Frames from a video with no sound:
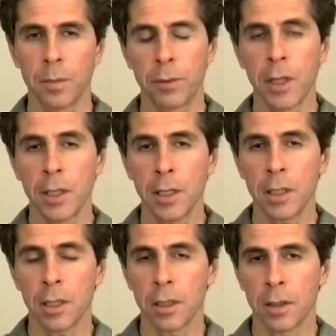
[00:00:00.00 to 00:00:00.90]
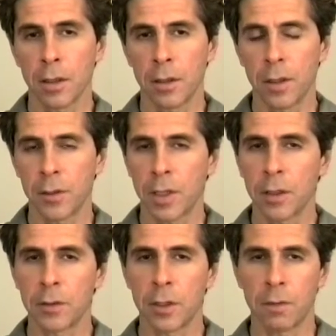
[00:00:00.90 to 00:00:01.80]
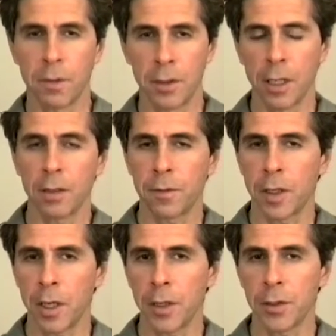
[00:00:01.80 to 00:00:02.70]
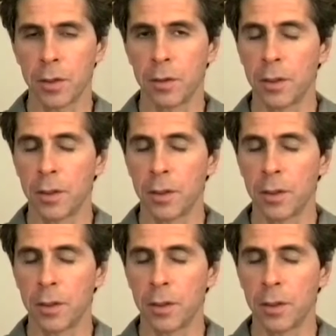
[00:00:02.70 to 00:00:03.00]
breaking the sense of identification.